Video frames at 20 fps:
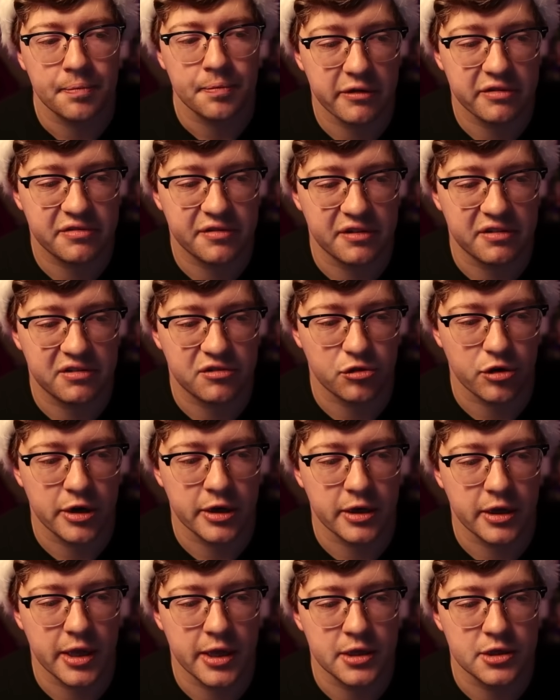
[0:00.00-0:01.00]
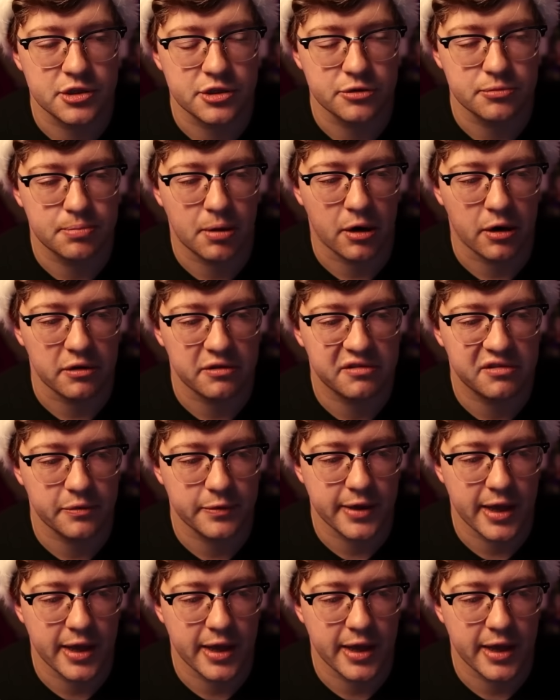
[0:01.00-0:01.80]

parse the string into parts.